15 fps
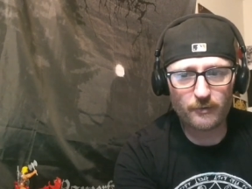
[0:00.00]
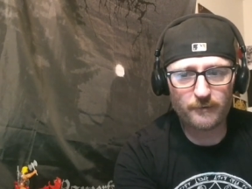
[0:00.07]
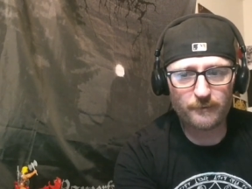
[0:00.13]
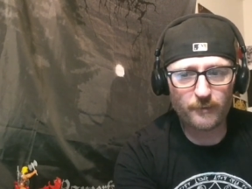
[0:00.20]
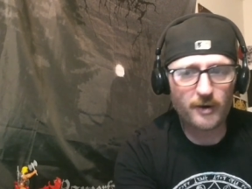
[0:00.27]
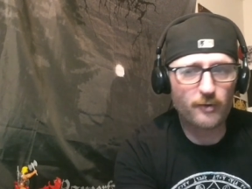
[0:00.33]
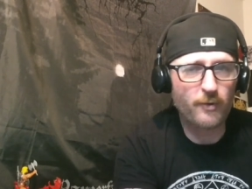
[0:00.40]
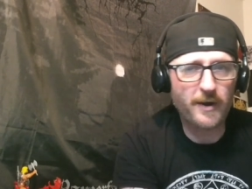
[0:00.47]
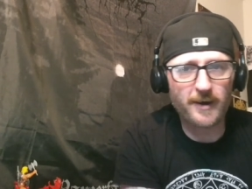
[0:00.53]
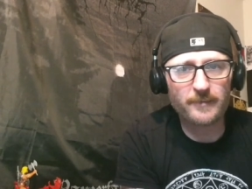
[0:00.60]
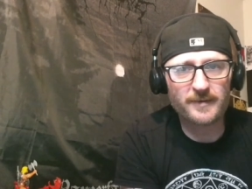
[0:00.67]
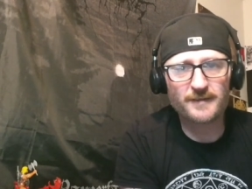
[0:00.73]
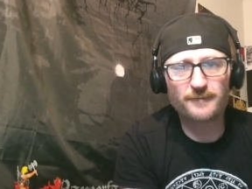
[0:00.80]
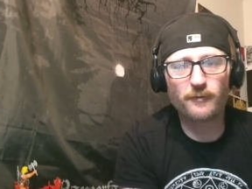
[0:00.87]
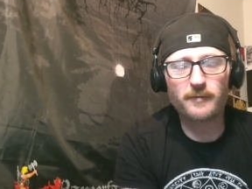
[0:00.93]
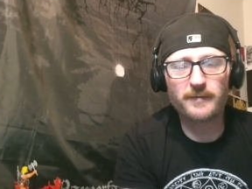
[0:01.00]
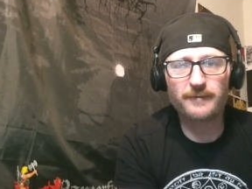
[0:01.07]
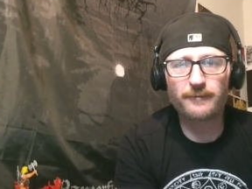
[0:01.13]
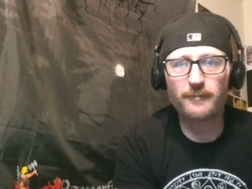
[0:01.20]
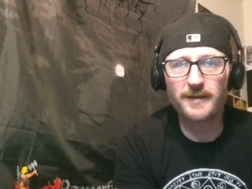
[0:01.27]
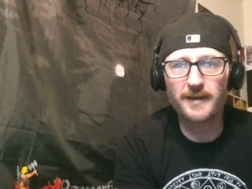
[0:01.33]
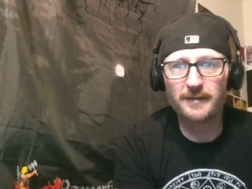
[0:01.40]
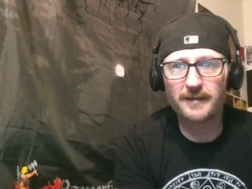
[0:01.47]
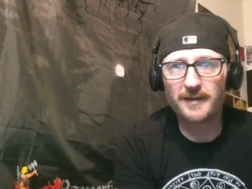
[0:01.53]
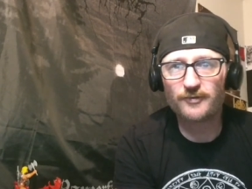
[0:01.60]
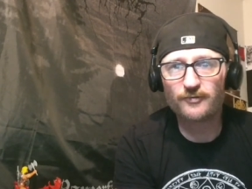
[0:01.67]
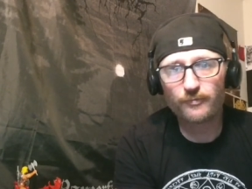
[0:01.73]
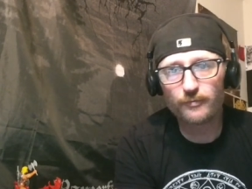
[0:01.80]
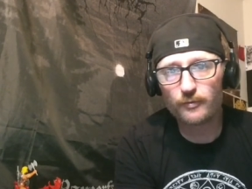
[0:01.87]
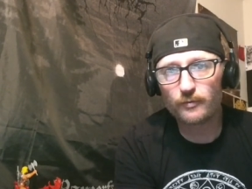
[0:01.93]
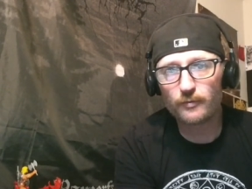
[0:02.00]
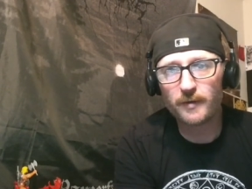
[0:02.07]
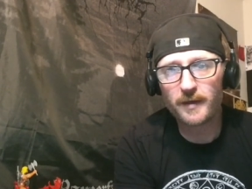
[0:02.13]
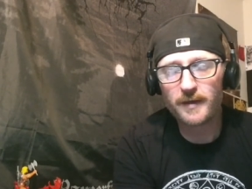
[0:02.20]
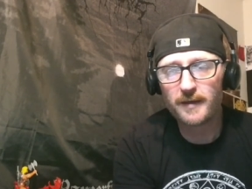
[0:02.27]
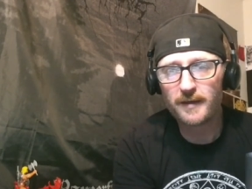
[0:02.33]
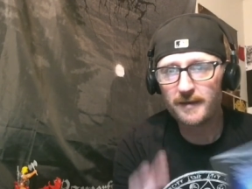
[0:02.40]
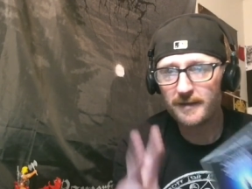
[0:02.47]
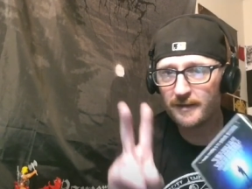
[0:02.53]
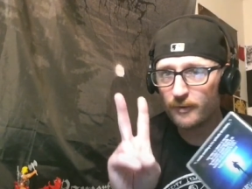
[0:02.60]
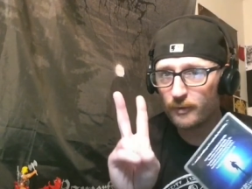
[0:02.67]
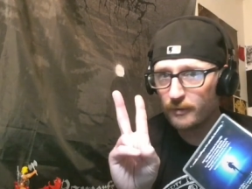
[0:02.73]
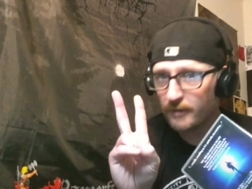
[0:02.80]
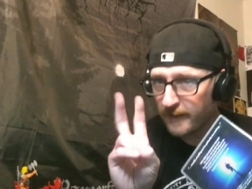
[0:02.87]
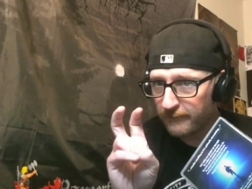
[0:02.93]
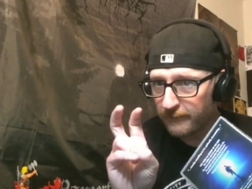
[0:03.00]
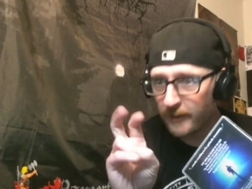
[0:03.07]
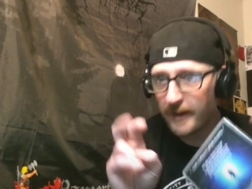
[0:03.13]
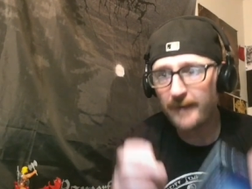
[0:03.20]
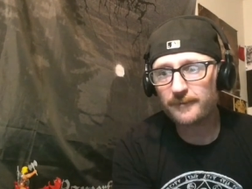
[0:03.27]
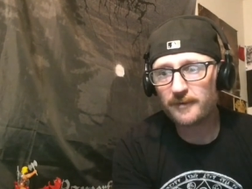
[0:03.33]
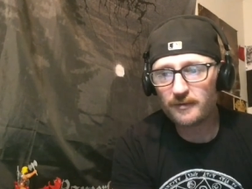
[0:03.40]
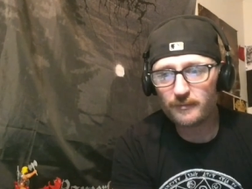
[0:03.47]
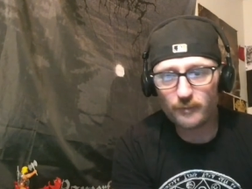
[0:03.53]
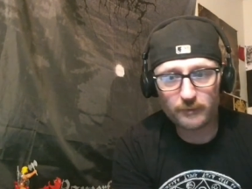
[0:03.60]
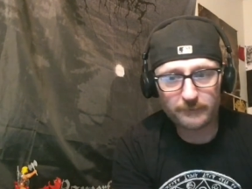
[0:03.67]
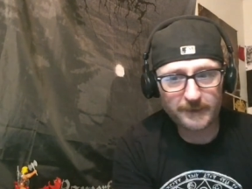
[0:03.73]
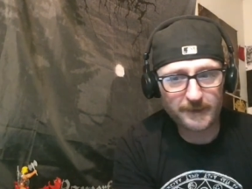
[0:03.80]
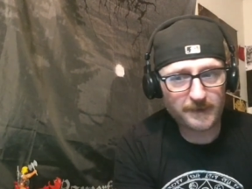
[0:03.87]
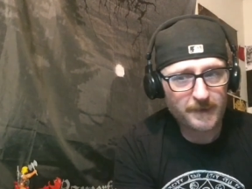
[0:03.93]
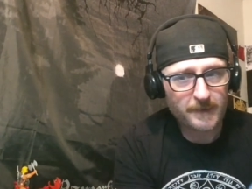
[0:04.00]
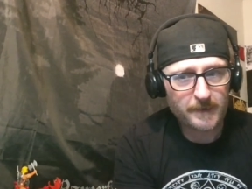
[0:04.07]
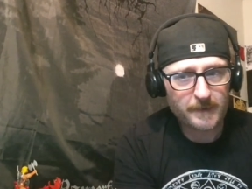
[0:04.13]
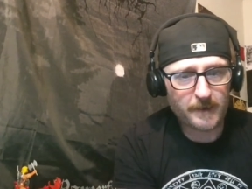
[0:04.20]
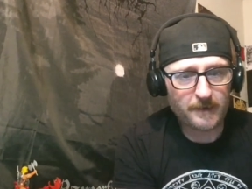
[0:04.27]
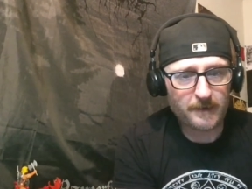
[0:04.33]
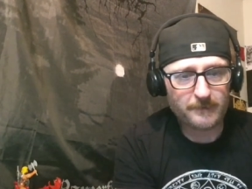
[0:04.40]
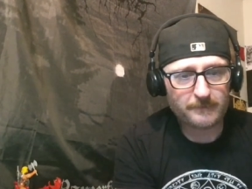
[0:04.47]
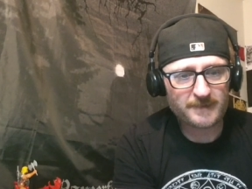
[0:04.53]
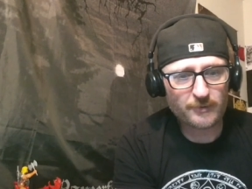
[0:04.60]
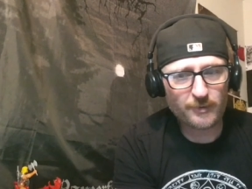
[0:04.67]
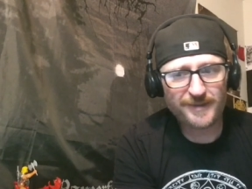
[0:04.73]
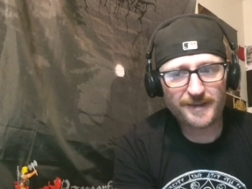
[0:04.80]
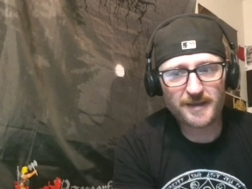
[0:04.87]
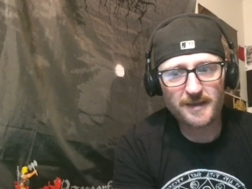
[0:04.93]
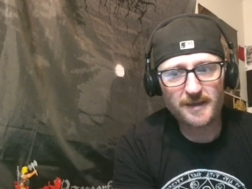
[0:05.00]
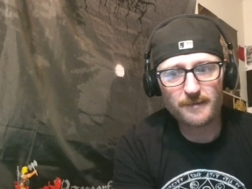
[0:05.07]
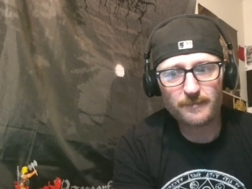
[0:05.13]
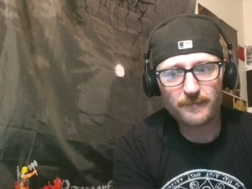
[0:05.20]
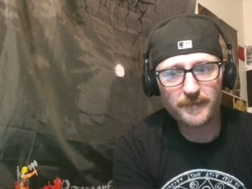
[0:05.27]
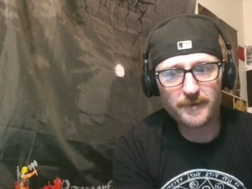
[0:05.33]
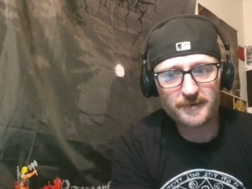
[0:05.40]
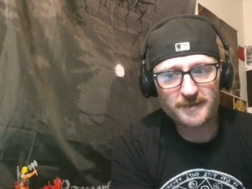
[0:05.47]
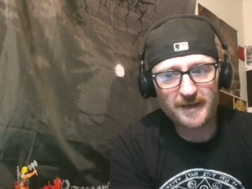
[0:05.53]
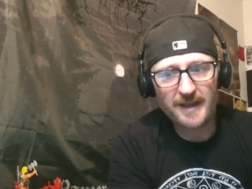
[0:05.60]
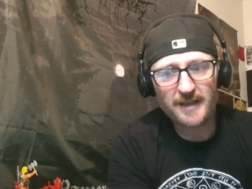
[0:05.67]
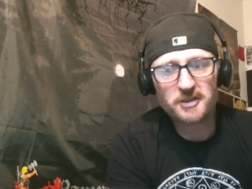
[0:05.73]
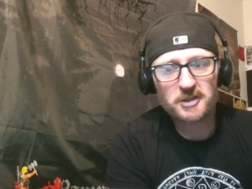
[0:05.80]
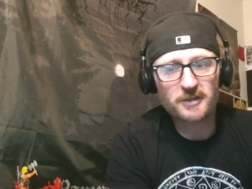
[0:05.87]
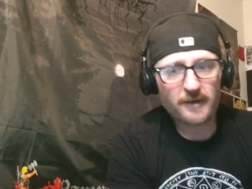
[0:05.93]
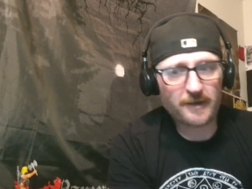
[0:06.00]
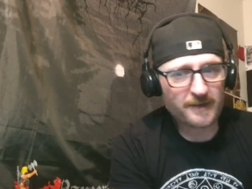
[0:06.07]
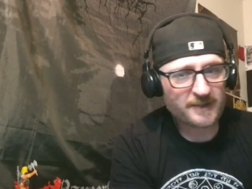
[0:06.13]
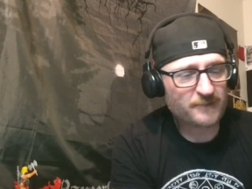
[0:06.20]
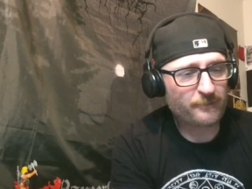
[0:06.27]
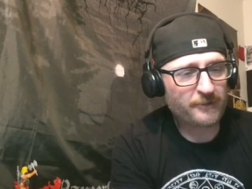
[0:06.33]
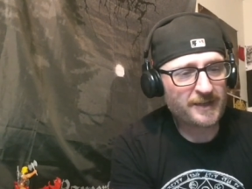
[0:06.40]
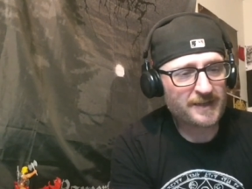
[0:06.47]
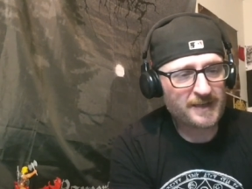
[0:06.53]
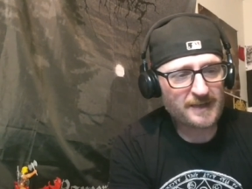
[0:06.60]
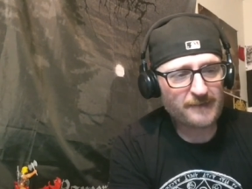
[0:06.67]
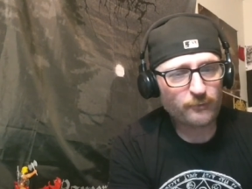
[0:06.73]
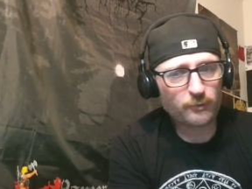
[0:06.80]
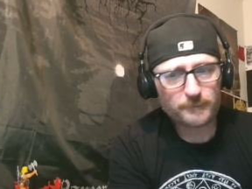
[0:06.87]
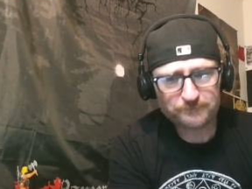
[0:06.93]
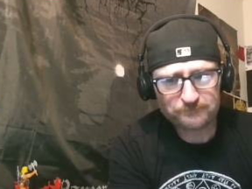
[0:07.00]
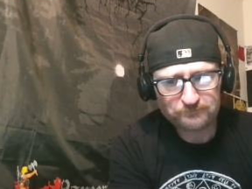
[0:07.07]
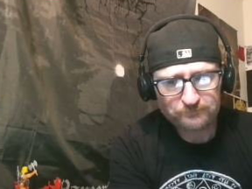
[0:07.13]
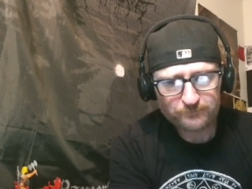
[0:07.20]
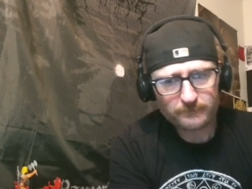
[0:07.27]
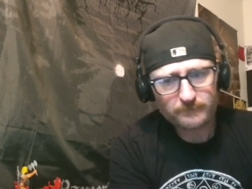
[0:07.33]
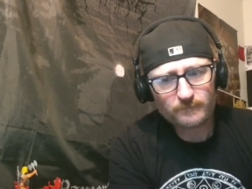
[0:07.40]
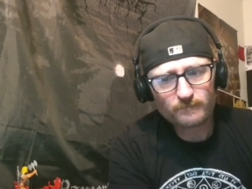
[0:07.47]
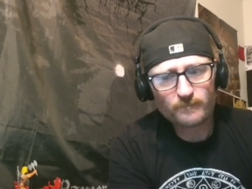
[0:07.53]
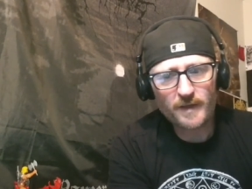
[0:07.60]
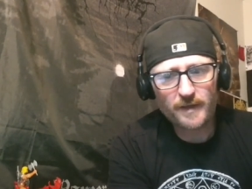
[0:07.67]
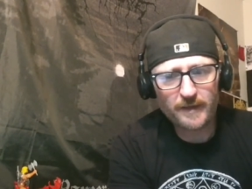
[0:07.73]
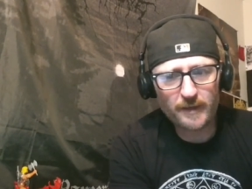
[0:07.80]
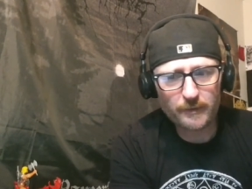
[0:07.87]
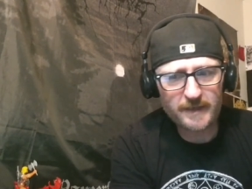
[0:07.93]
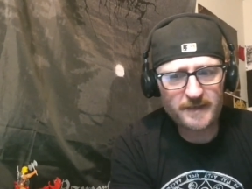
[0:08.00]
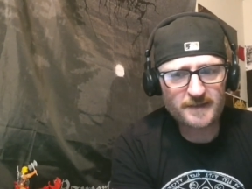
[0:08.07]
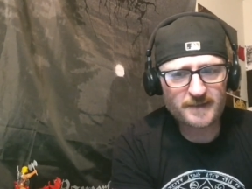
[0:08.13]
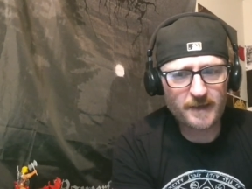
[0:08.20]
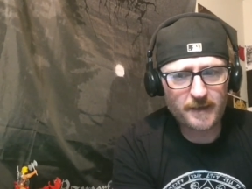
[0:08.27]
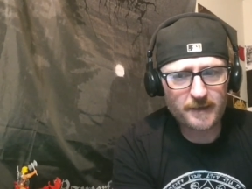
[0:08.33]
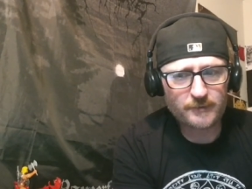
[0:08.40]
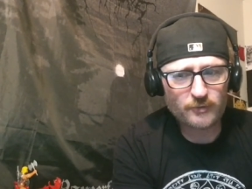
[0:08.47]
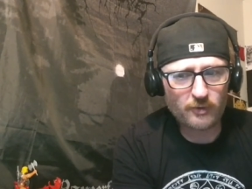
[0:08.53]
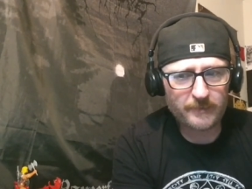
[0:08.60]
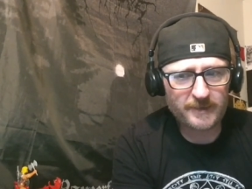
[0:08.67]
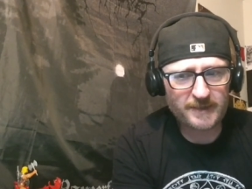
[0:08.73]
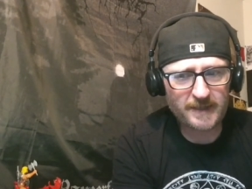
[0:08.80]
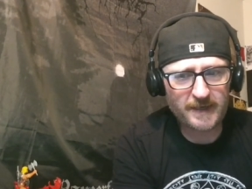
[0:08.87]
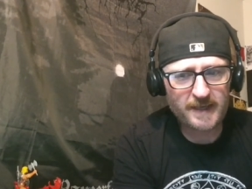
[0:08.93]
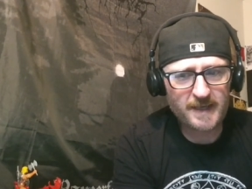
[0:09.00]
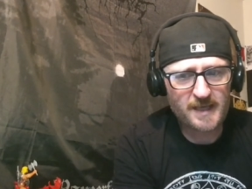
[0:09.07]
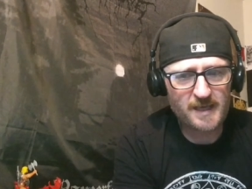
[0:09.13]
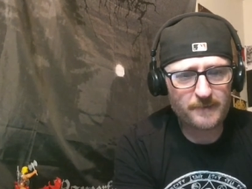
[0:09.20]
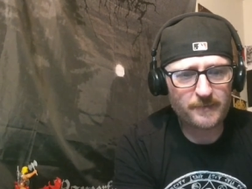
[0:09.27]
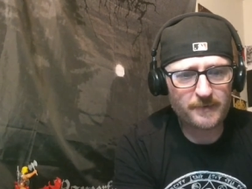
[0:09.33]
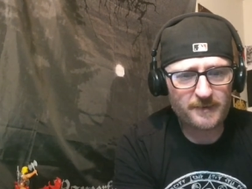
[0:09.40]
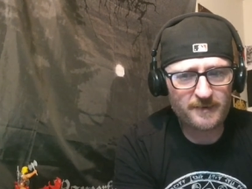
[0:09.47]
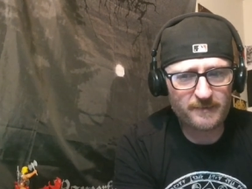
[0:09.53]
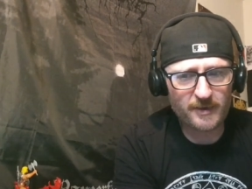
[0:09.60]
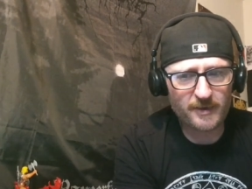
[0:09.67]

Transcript: the requirements for me for being like a true, you know, Lovecraftian movie. Um, so in the keep, there's an ancient unexplained evil that lays uh, dormant in a keep in the